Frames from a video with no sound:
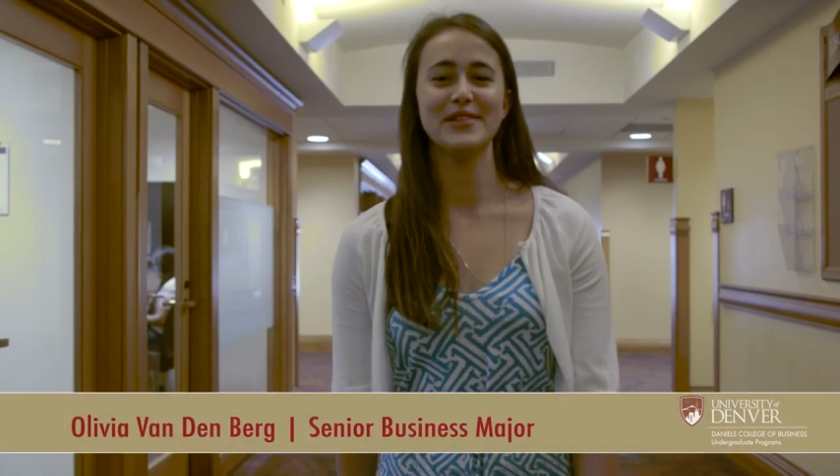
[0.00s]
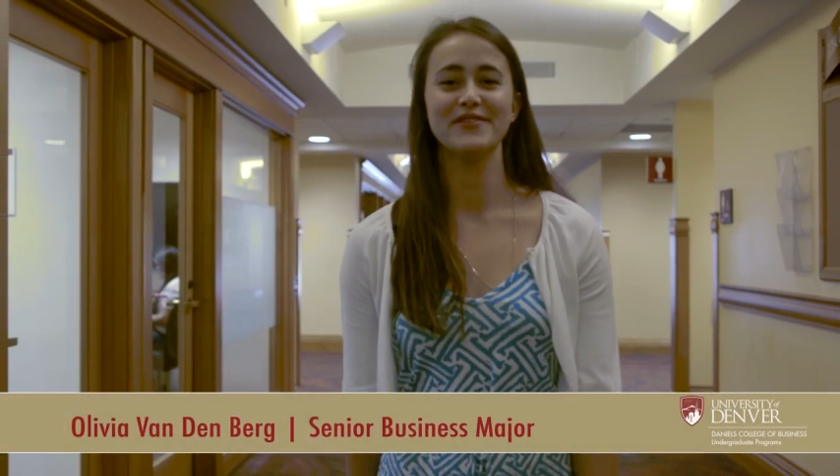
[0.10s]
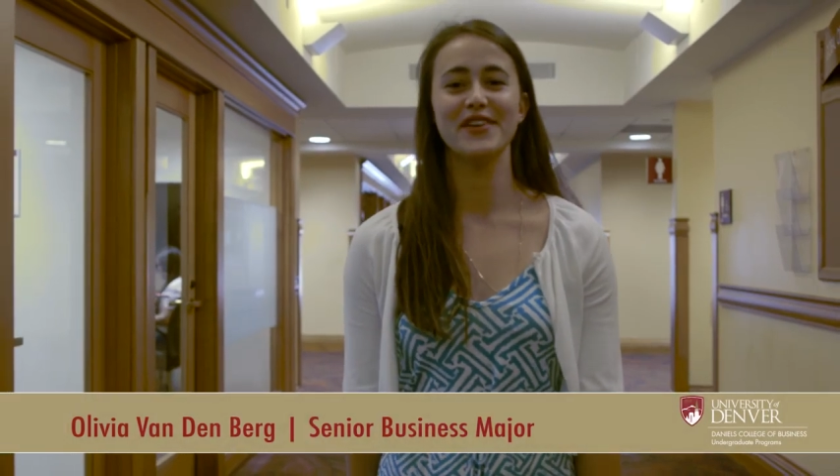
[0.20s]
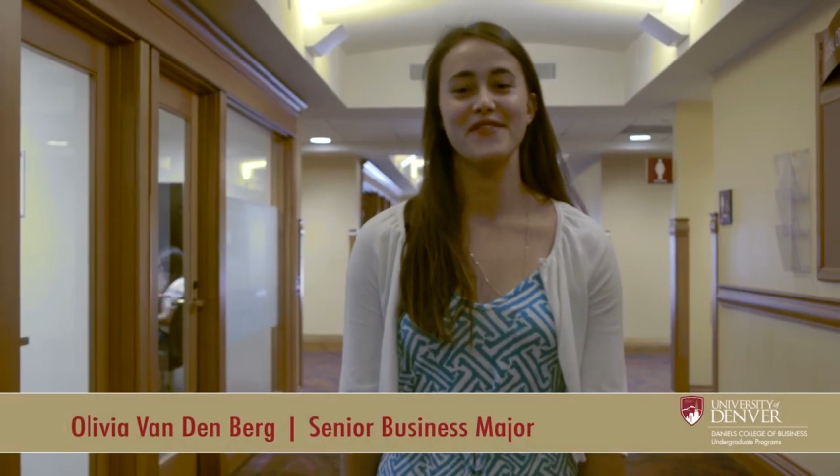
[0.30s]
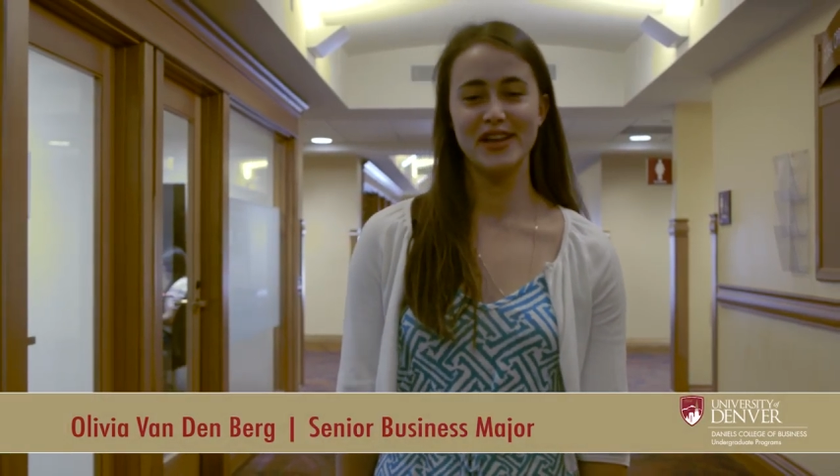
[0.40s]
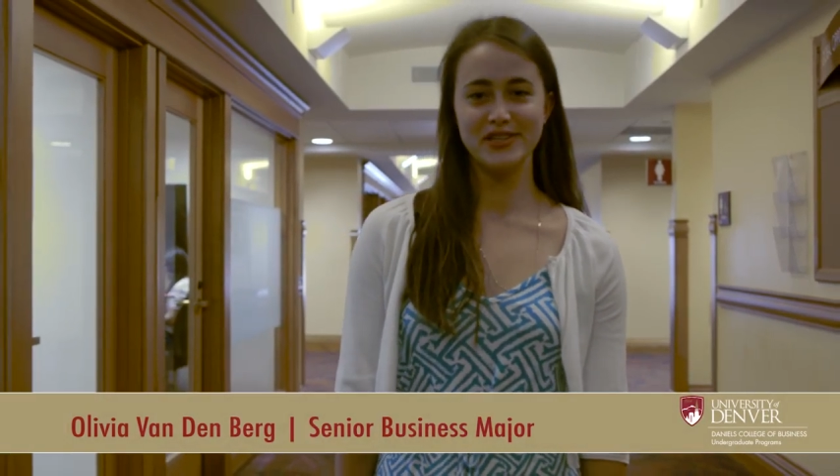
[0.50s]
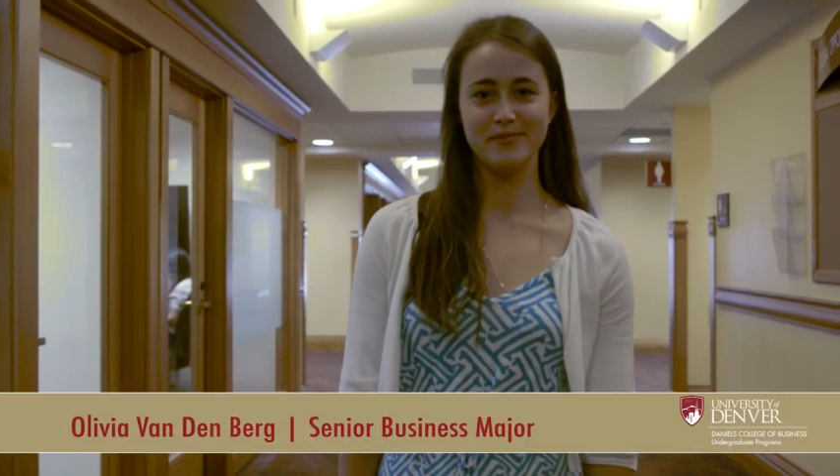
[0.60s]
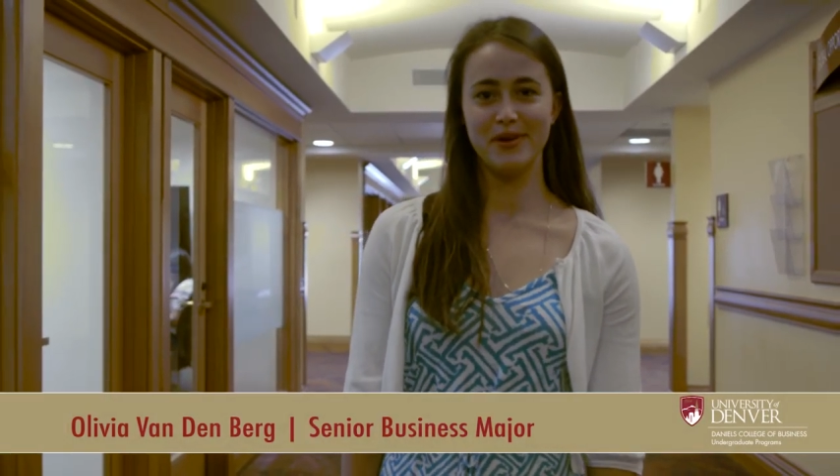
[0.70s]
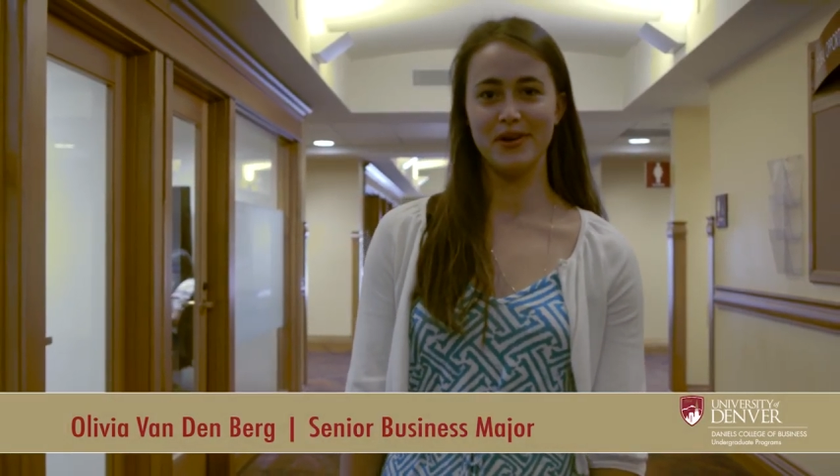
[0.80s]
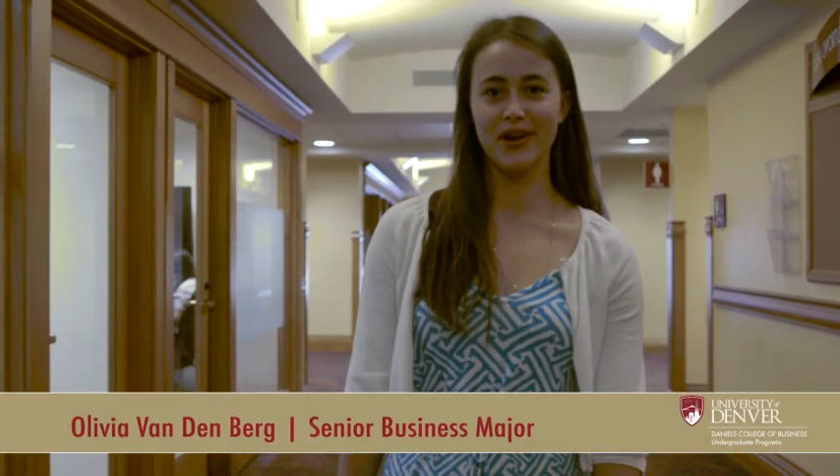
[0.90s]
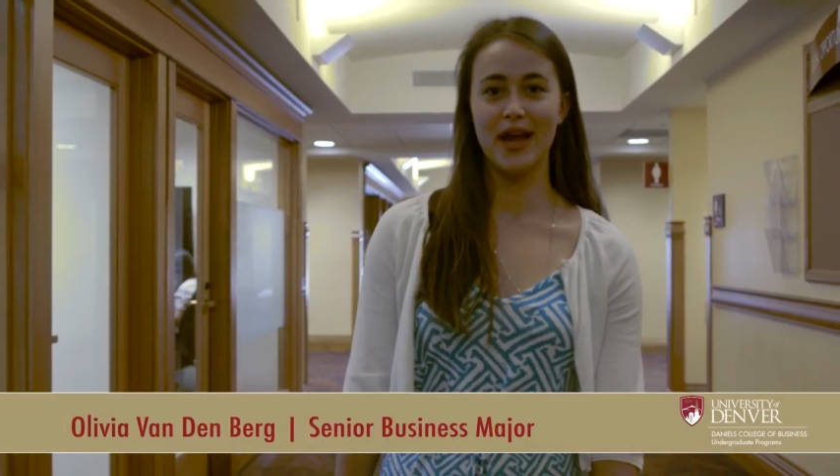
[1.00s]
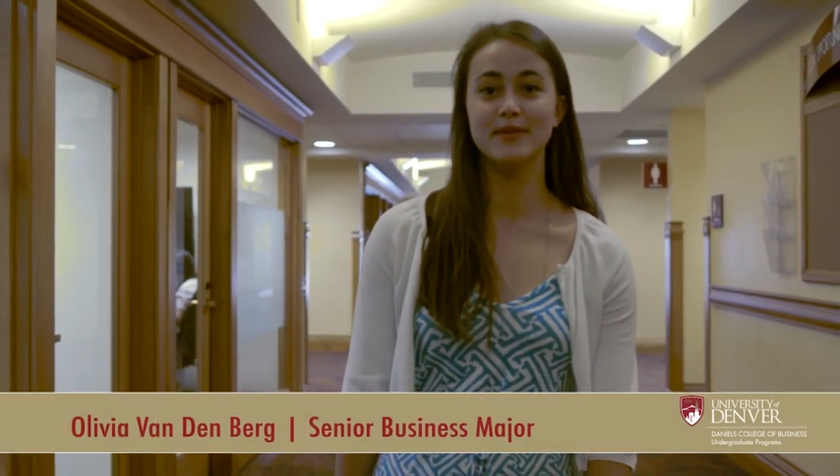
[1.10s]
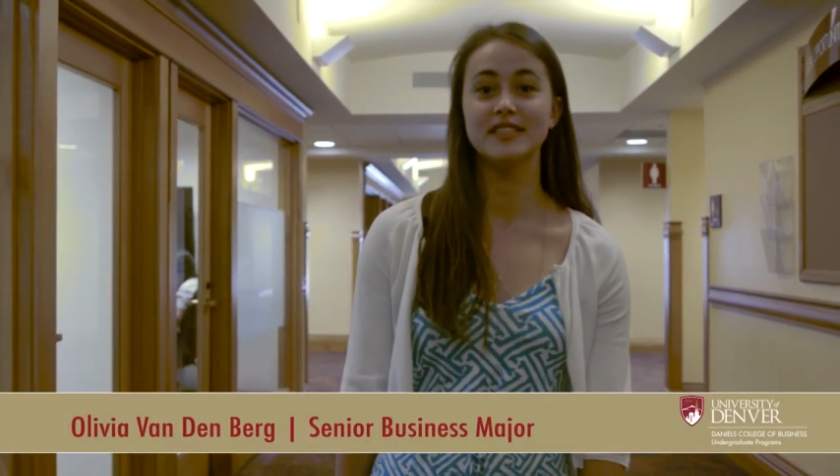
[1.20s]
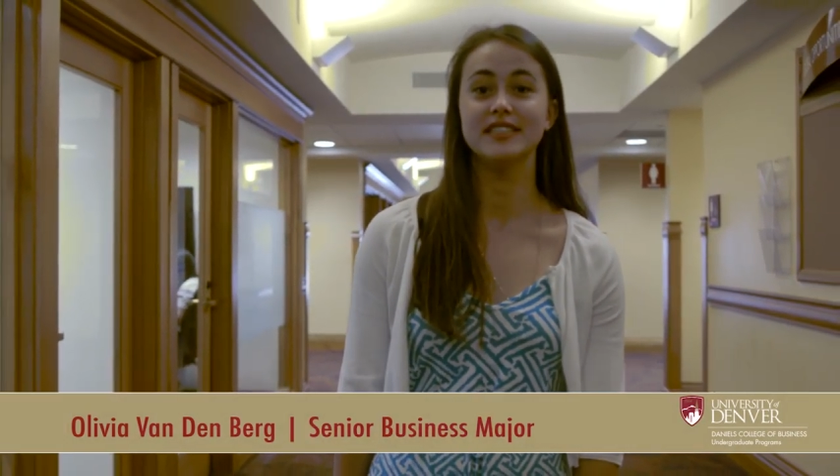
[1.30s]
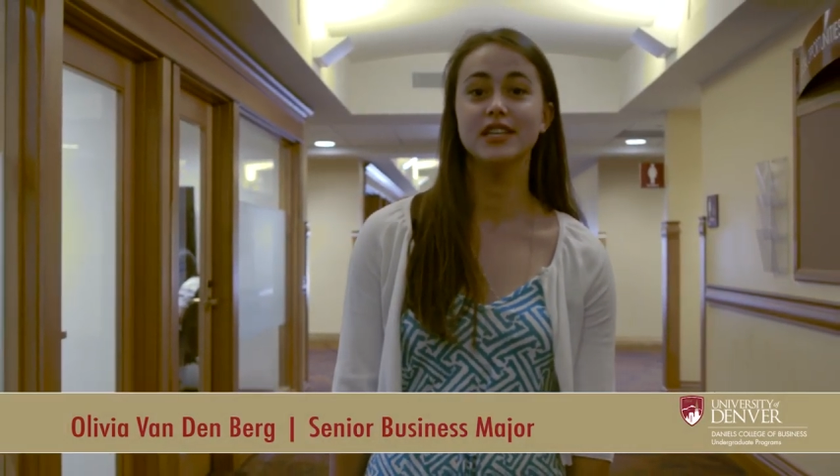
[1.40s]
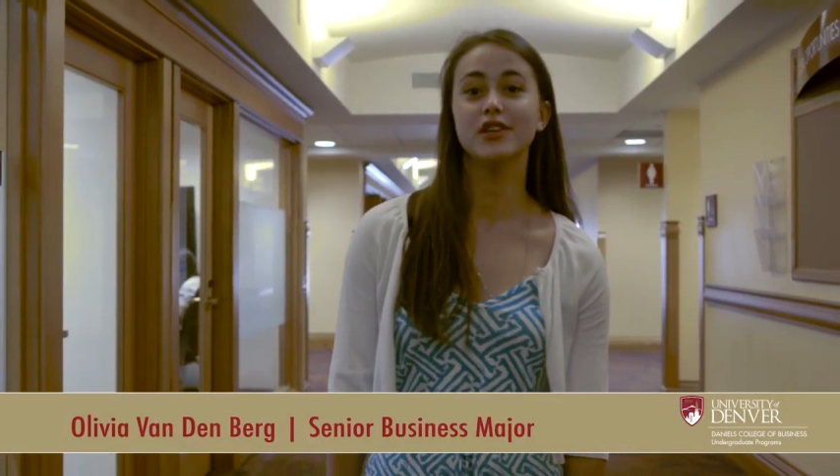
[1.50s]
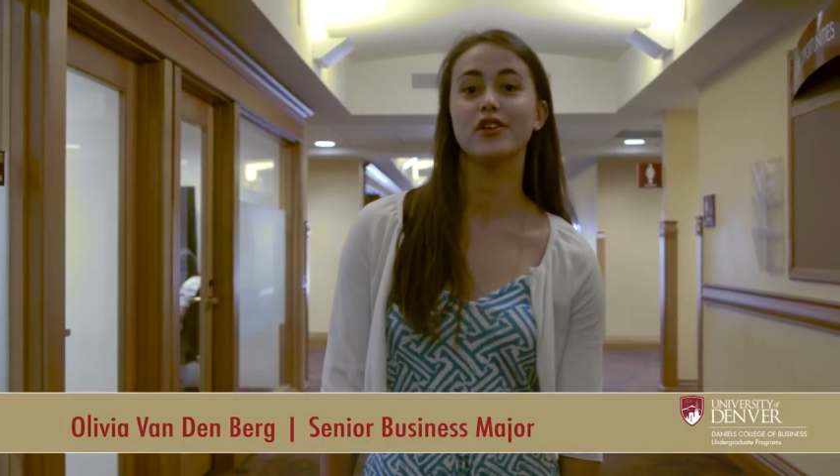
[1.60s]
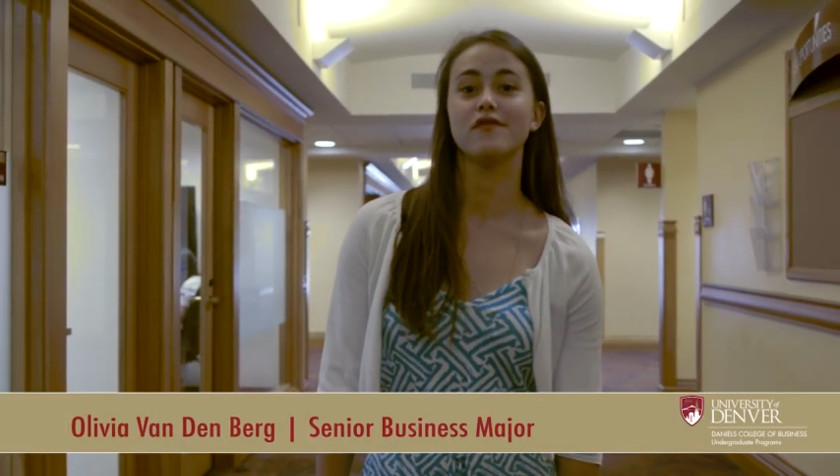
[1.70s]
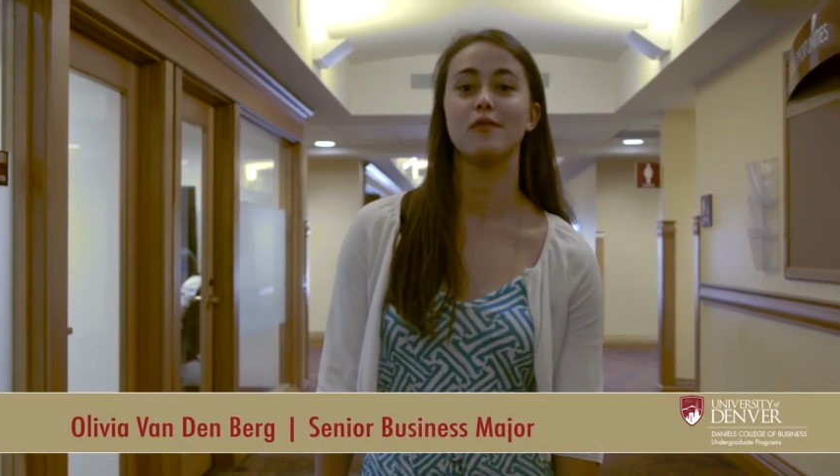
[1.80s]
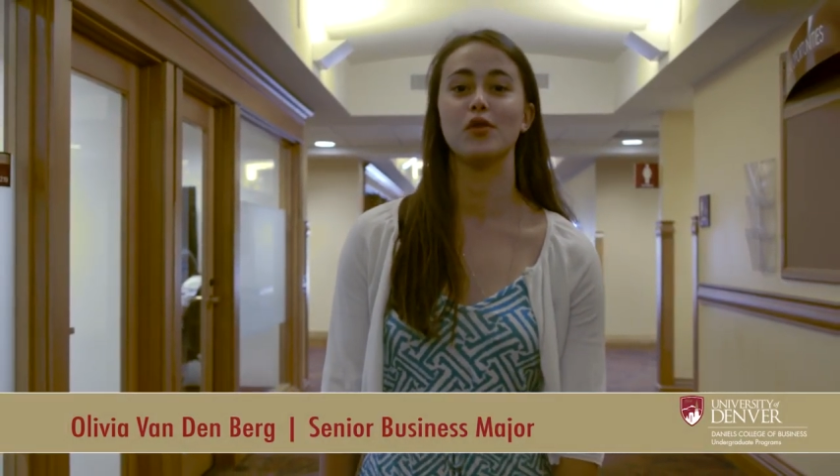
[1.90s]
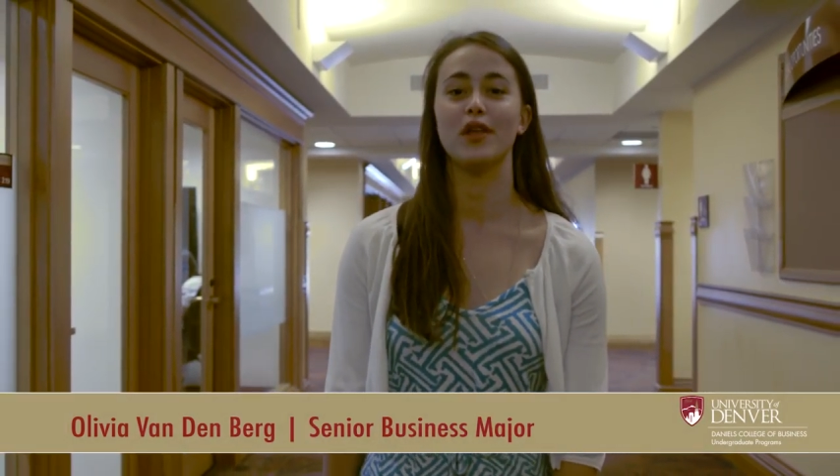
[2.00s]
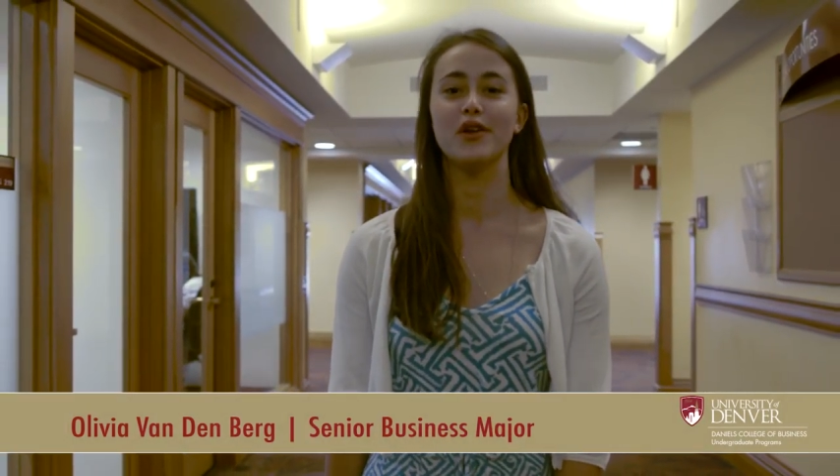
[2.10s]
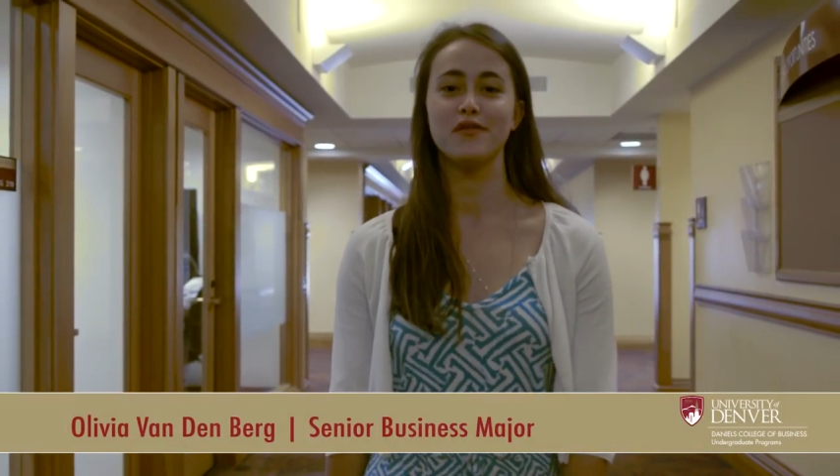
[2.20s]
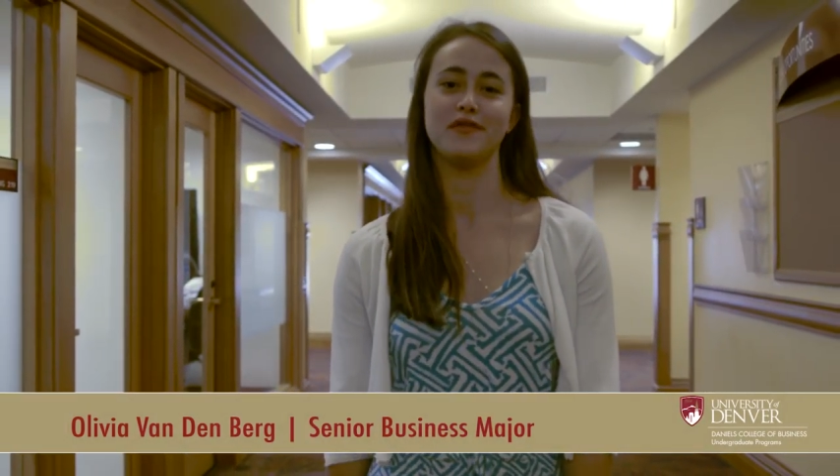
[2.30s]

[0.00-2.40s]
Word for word: Olivia Vandenberg. I'm a senior from Orlando,